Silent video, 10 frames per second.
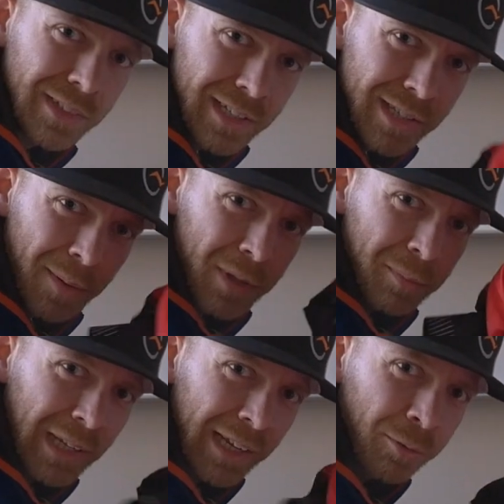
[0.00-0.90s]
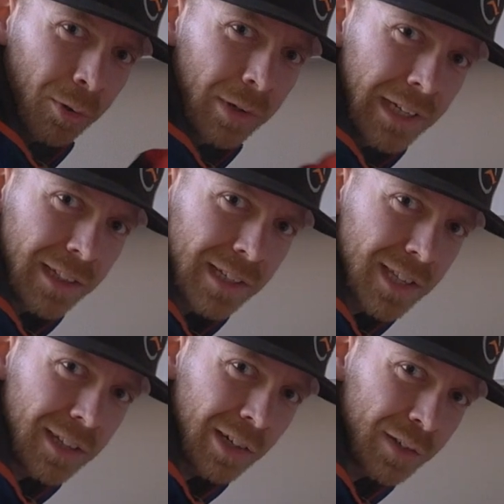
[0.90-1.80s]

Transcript: We got something planned where we need this in the